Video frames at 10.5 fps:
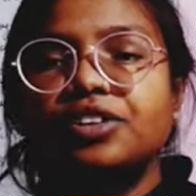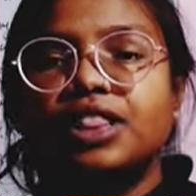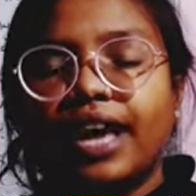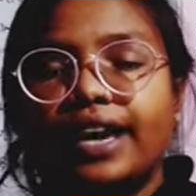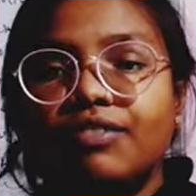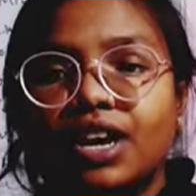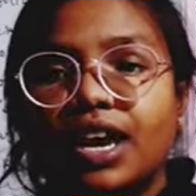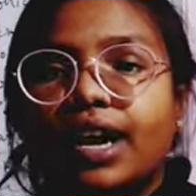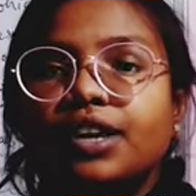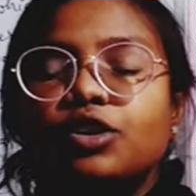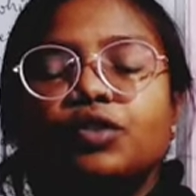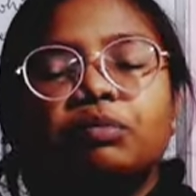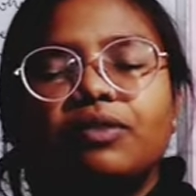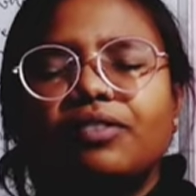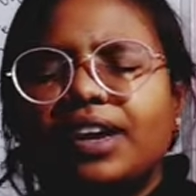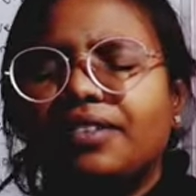your life and you would
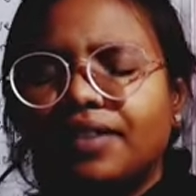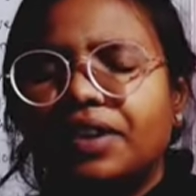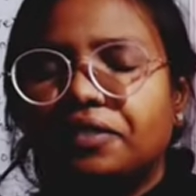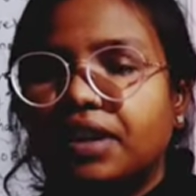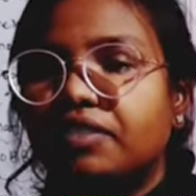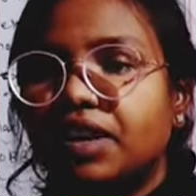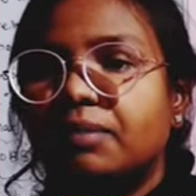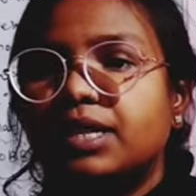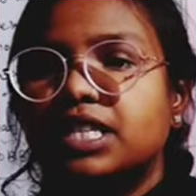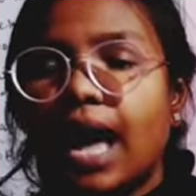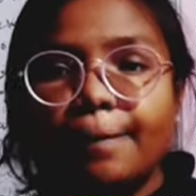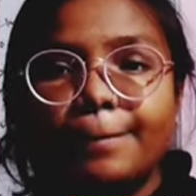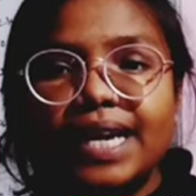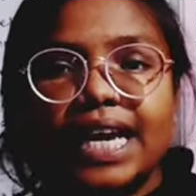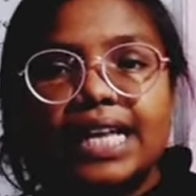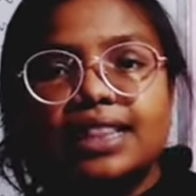be very, very, very, very much
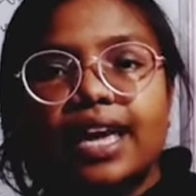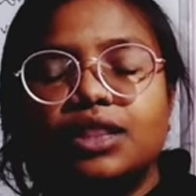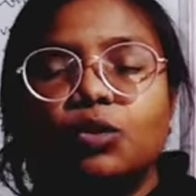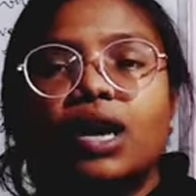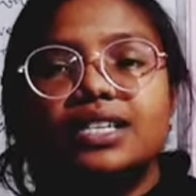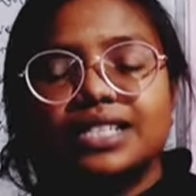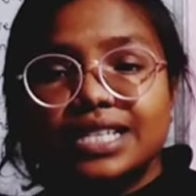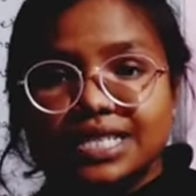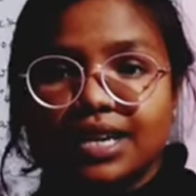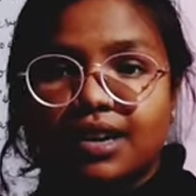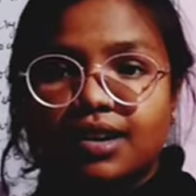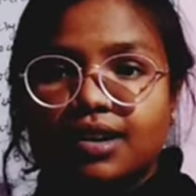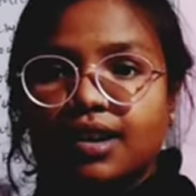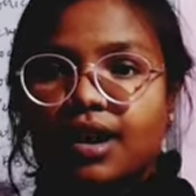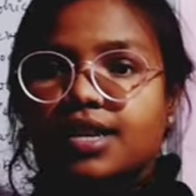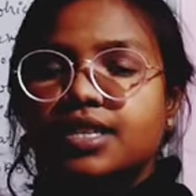happy and enthusiastic.
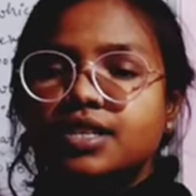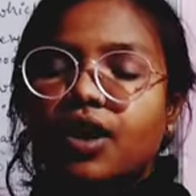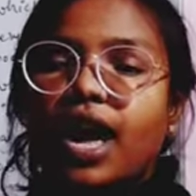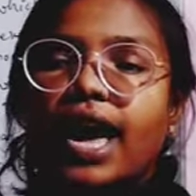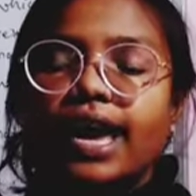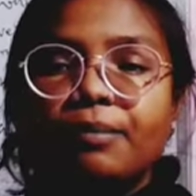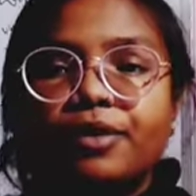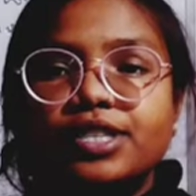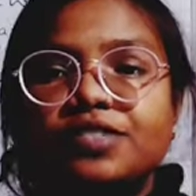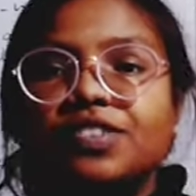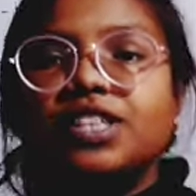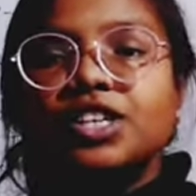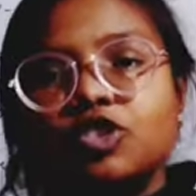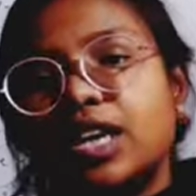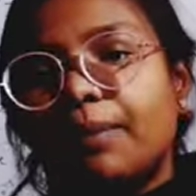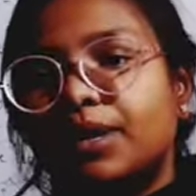So I am present with a
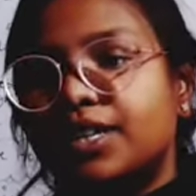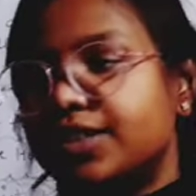new chapter